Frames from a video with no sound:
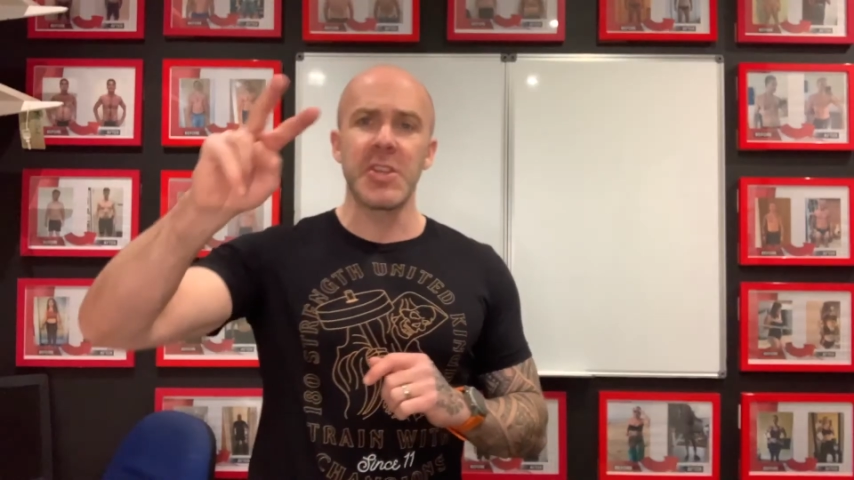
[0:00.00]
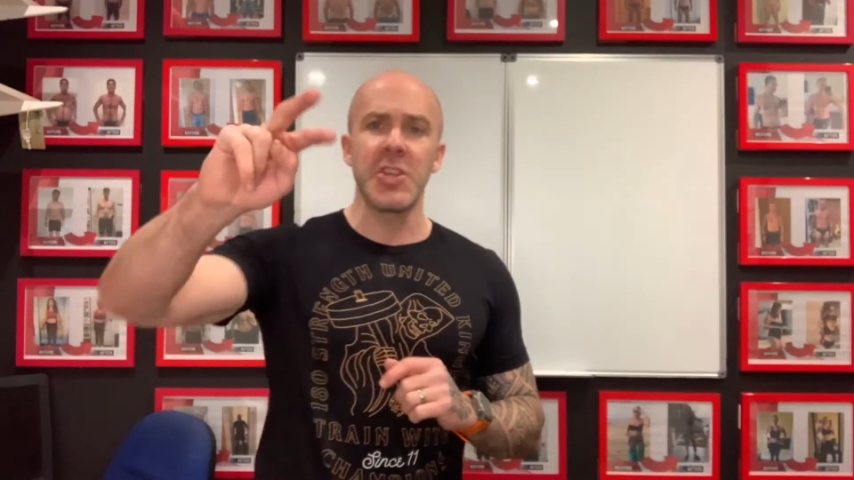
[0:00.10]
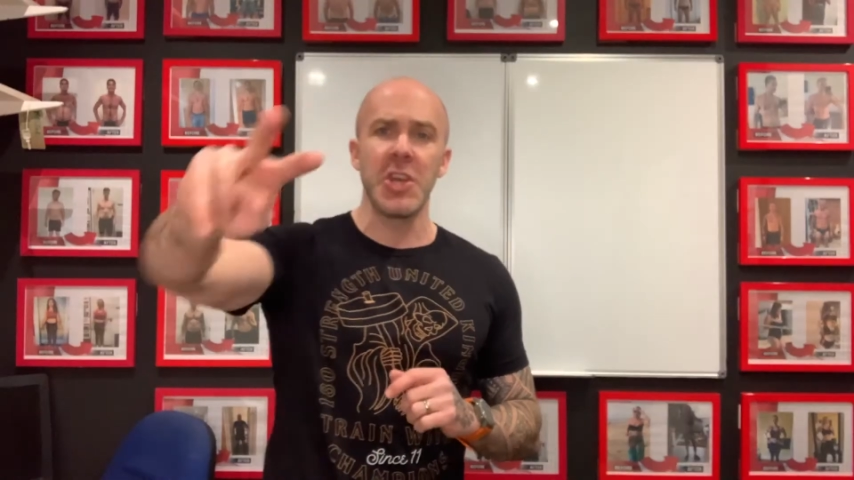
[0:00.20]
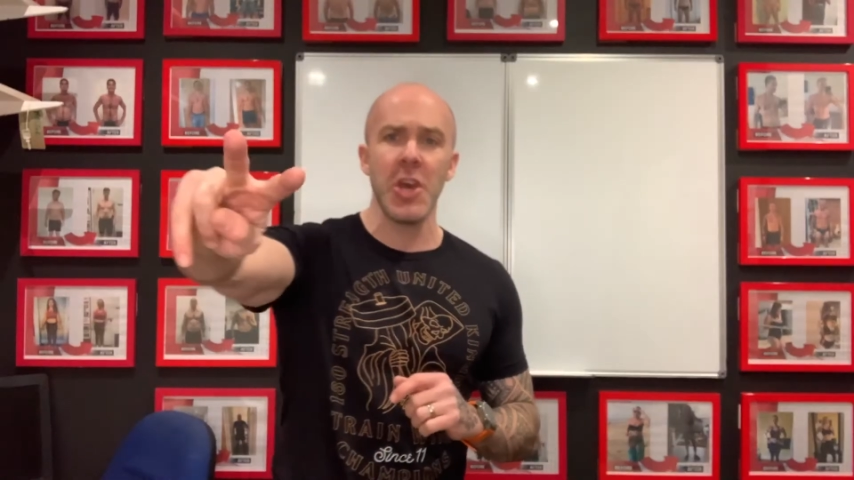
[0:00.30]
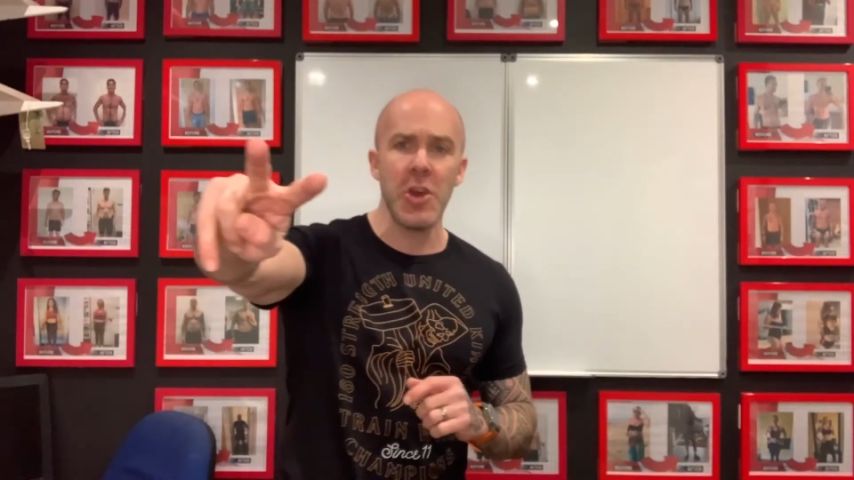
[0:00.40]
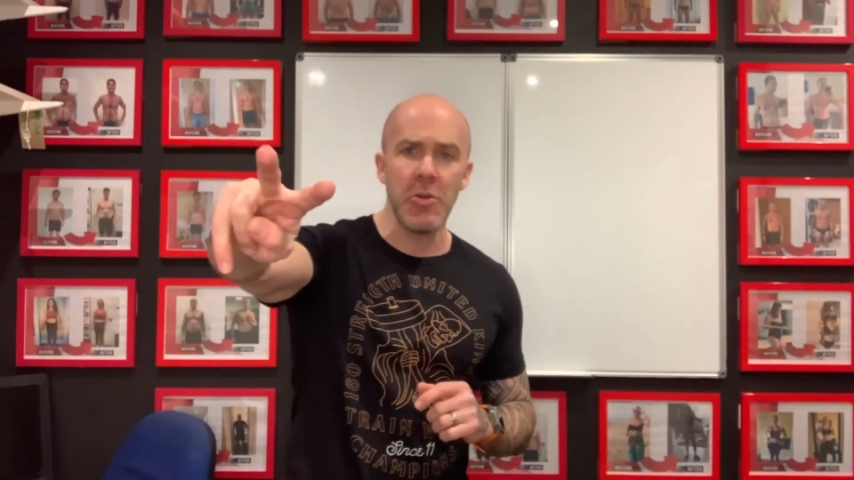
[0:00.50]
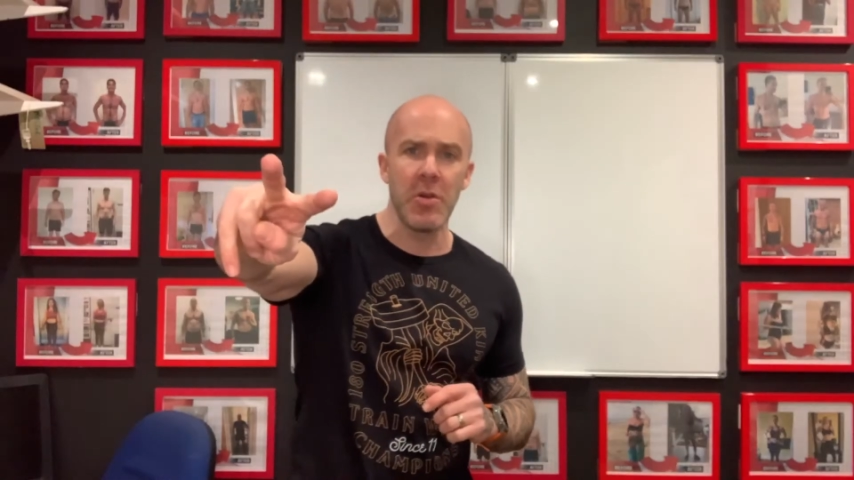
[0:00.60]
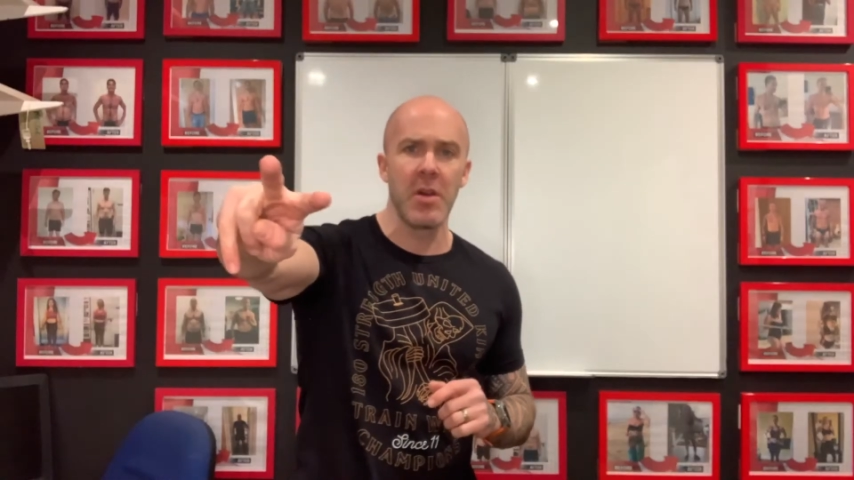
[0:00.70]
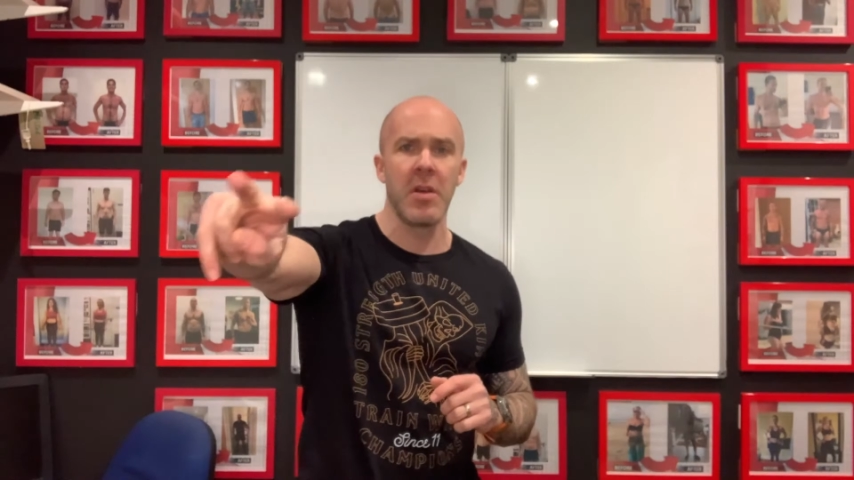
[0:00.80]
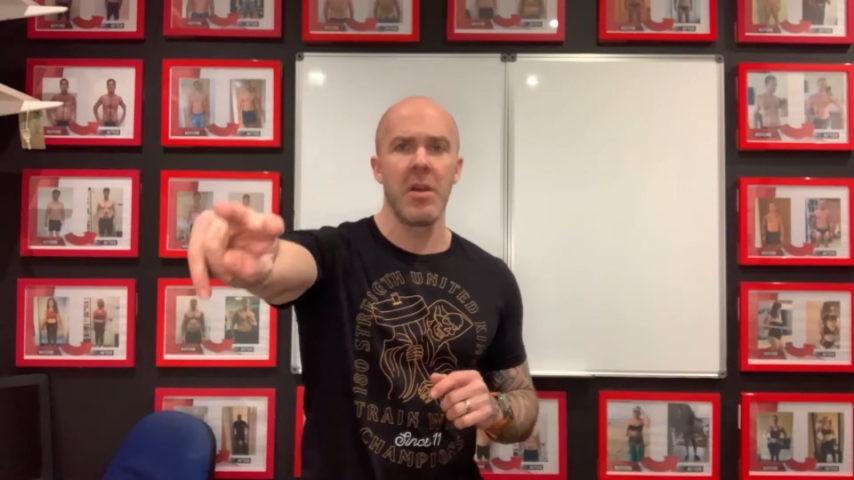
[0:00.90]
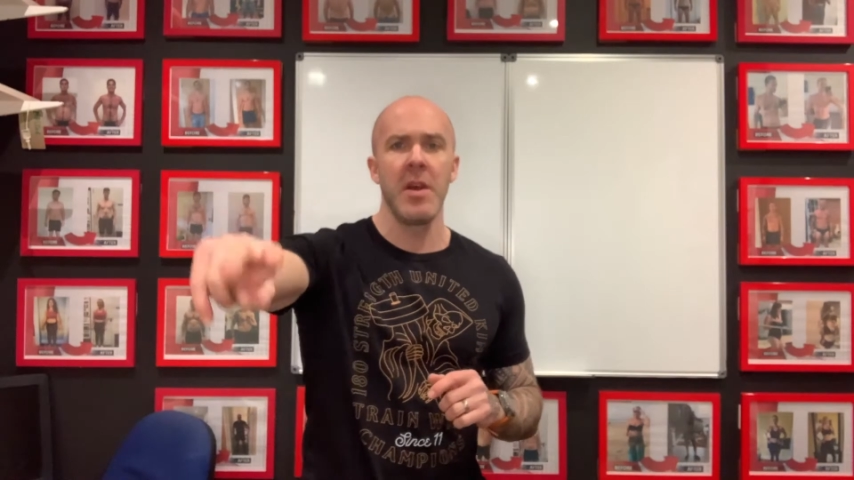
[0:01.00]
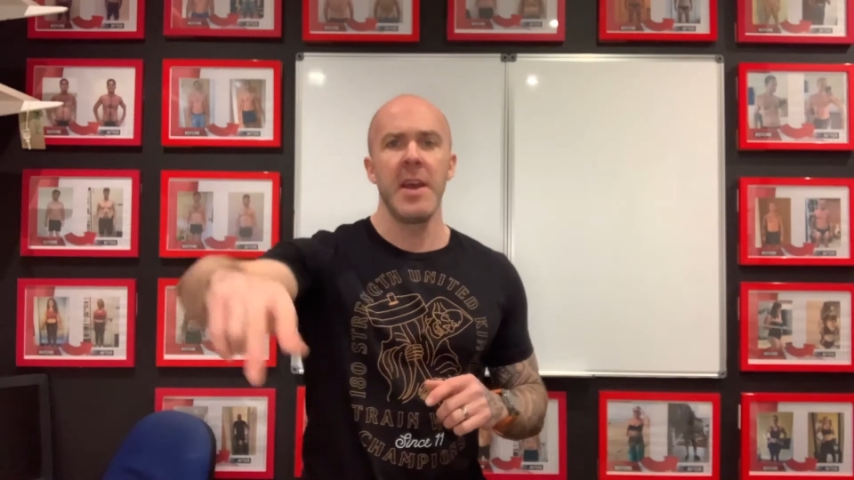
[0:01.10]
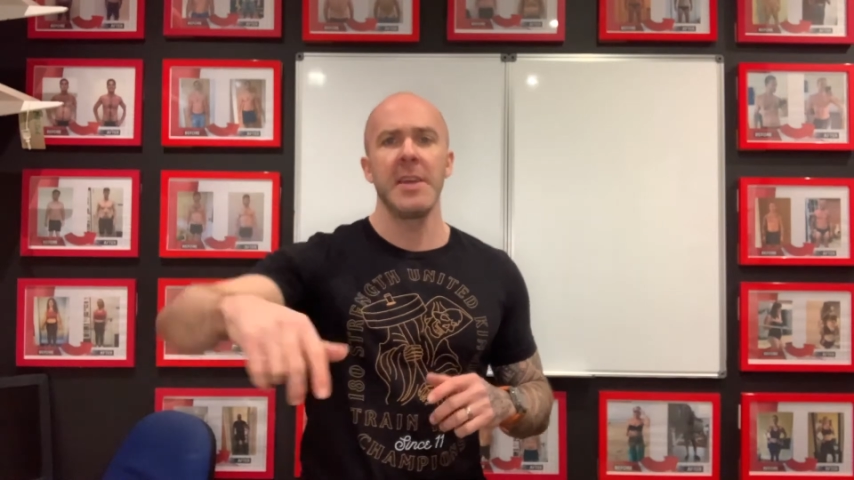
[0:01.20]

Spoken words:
two is